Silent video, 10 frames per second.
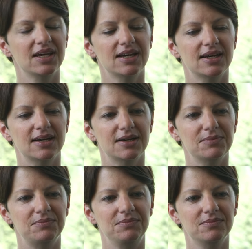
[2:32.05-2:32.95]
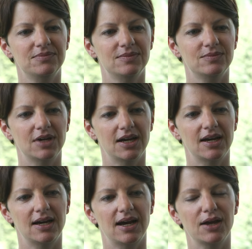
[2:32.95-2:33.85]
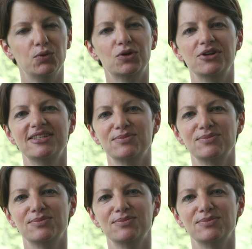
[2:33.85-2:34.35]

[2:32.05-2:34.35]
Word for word: Um, I worry